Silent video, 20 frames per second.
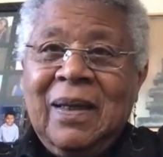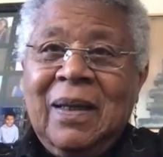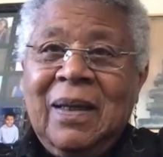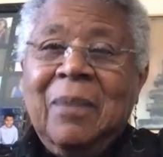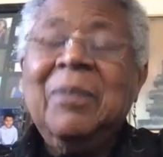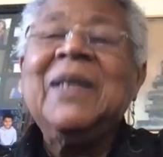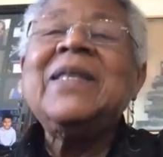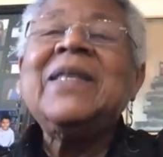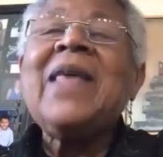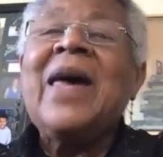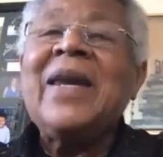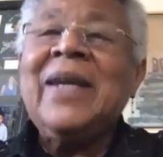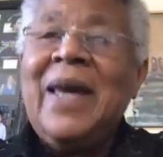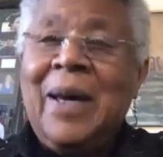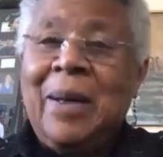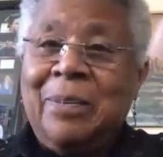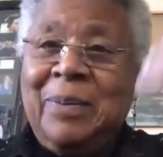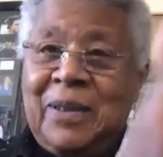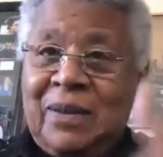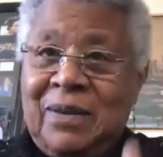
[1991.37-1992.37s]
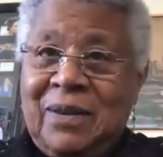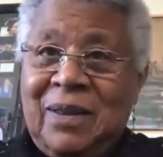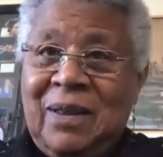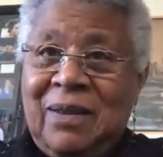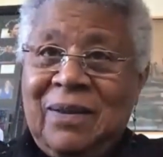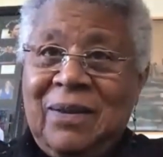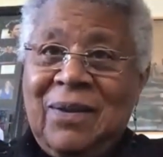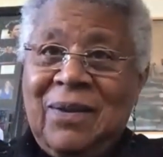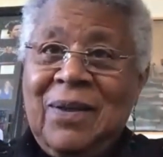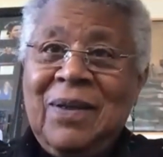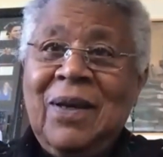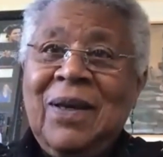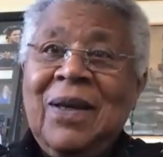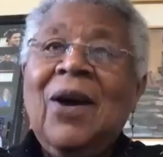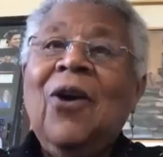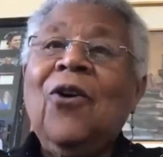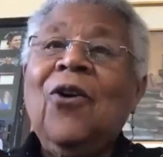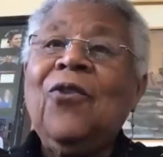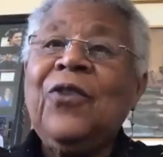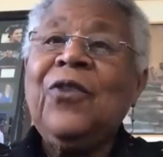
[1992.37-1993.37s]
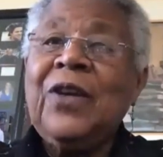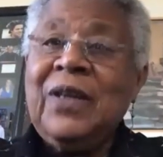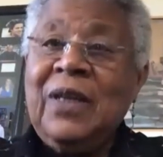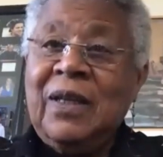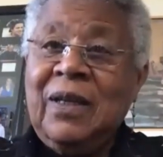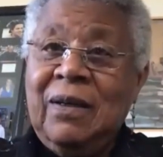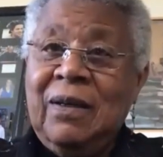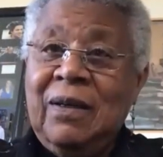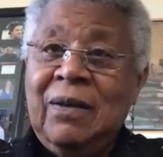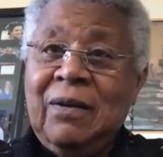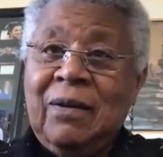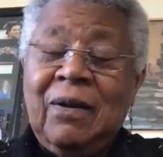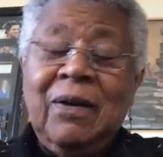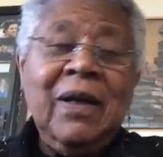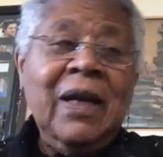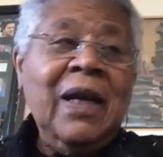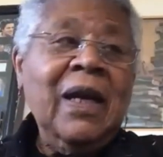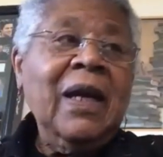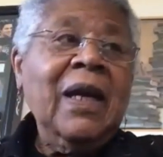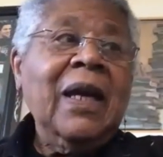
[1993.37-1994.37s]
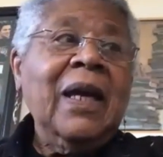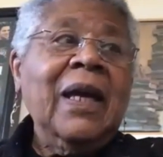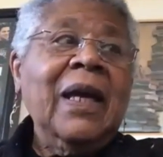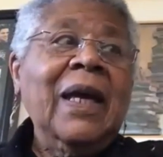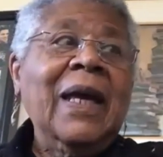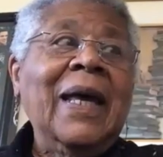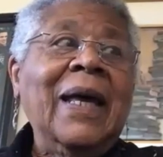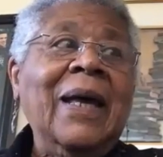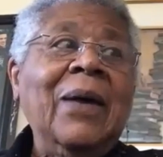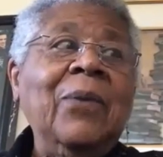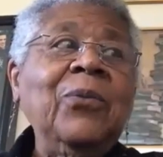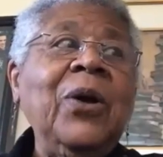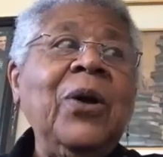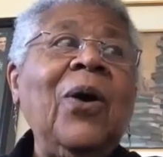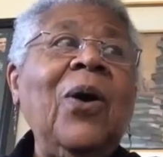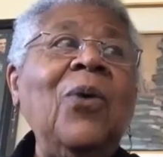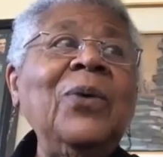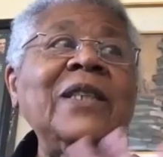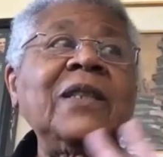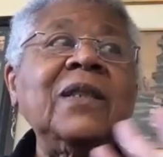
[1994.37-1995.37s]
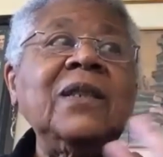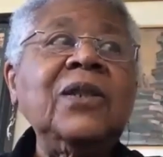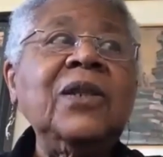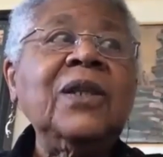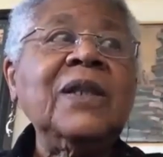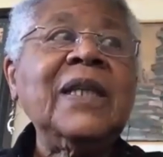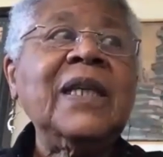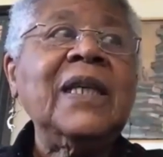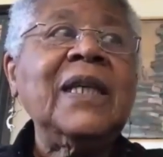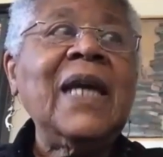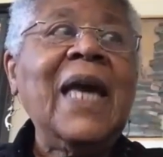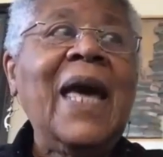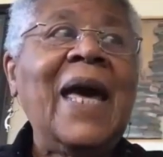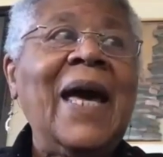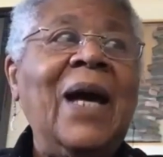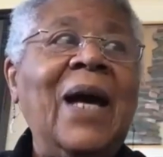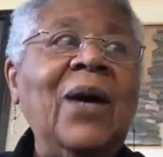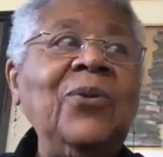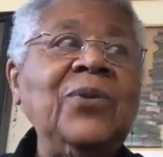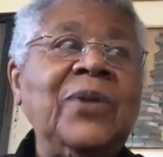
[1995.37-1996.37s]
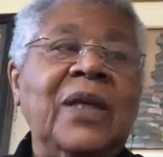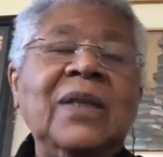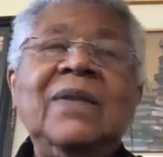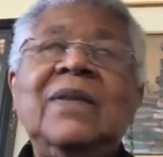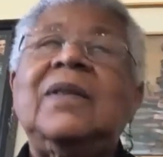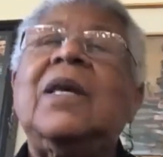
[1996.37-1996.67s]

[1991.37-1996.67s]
but that happens over here. And we're always looking out and